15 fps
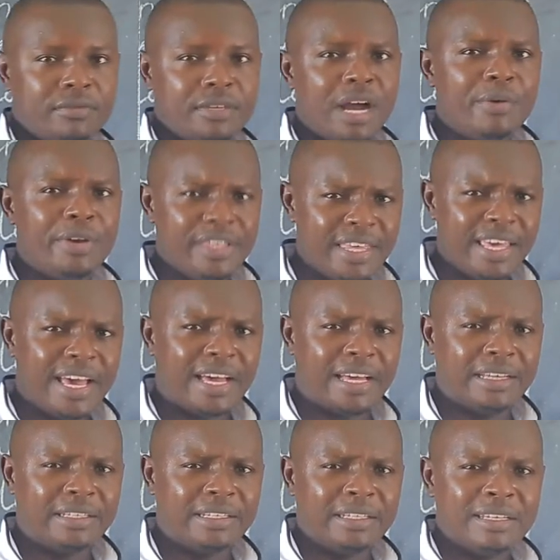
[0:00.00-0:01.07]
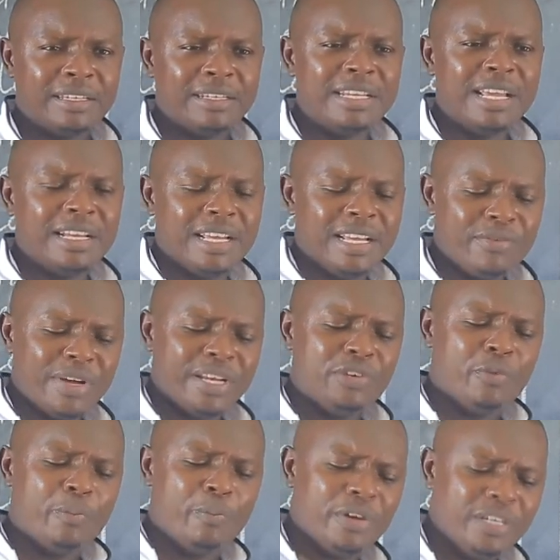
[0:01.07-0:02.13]
Are we there? The, then when
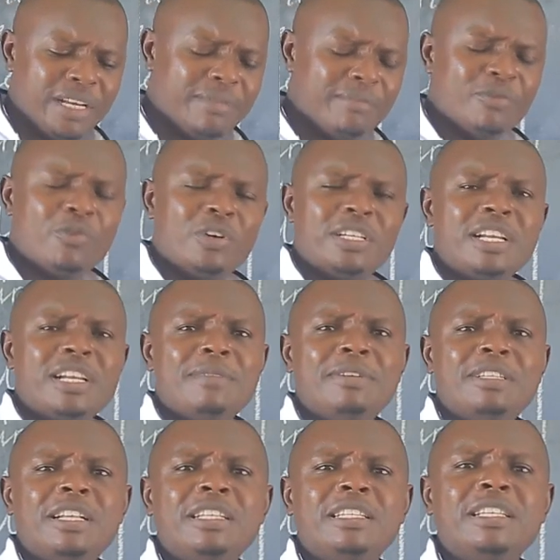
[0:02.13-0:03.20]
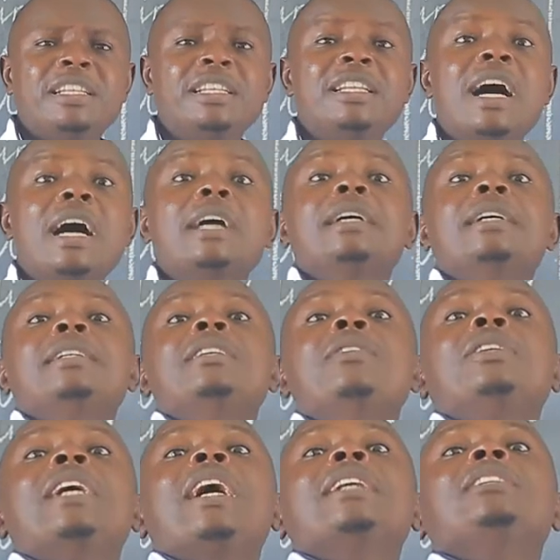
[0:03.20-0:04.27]
you put a, water in the measuring cylinder, the
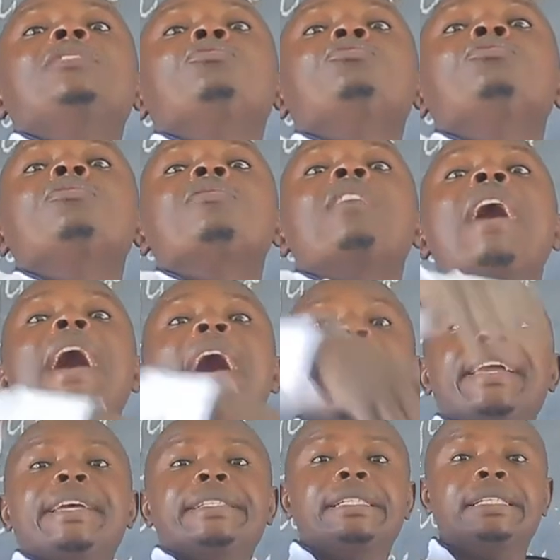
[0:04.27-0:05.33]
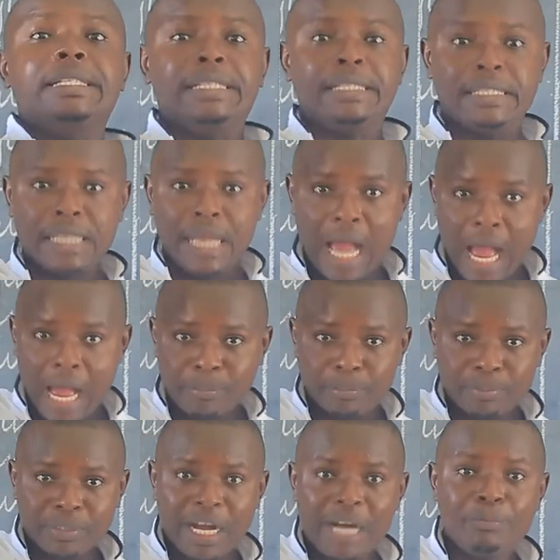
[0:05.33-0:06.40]
water had to rise
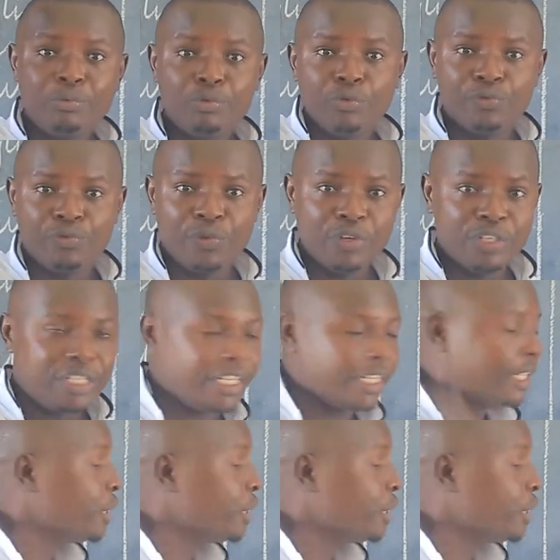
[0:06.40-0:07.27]
up, up to 40.